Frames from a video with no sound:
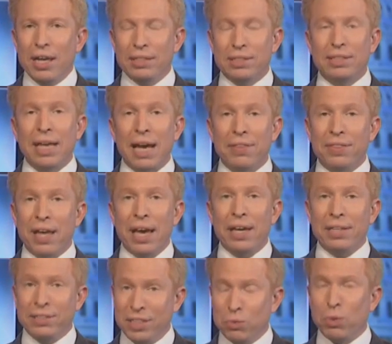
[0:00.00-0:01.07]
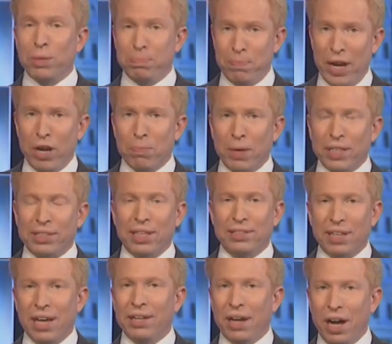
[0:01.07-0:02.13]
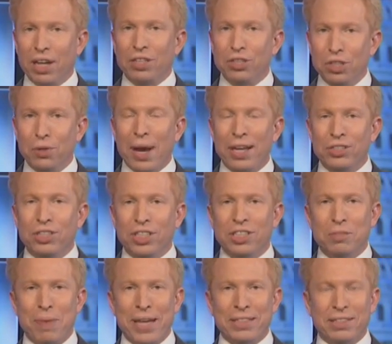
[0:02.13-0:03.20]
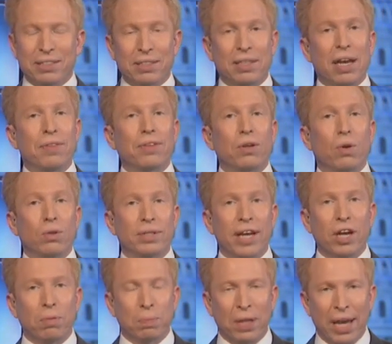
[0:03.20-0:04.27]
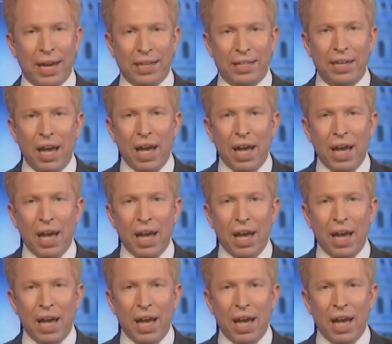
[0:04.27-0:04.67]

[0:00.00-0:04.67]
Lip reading: Instead, they did what Airbus had done, hung new engines basically on the old airplane.